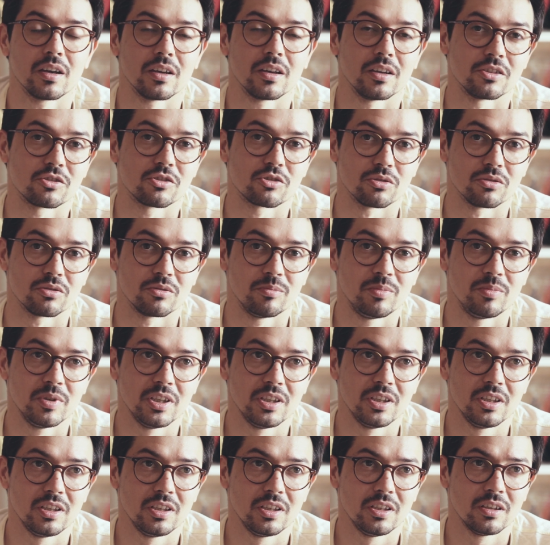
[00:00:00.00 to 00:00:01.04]
it should
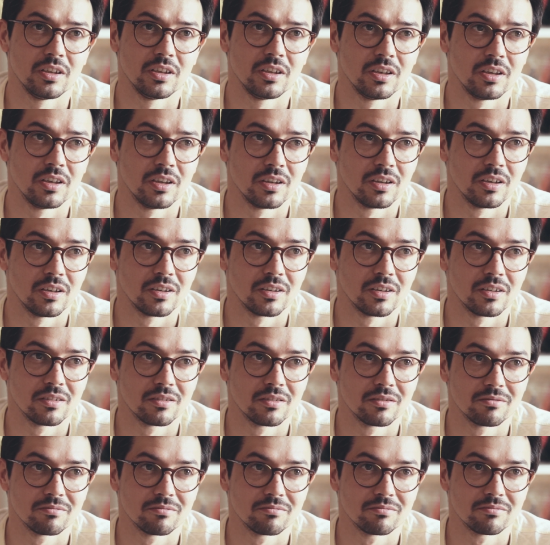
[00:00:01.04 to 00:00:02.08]
be
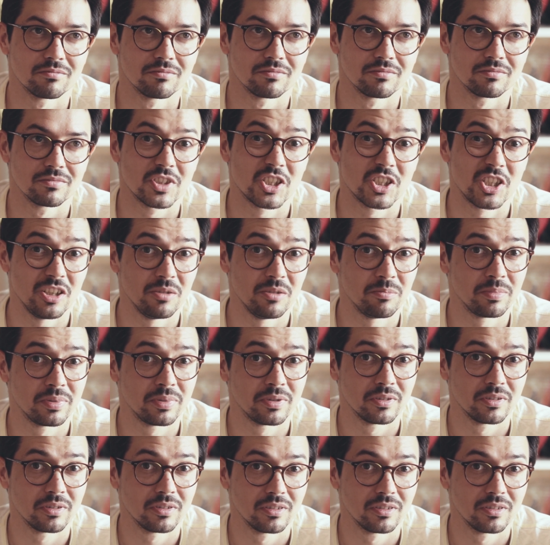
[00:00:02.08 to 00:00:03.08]
cheap,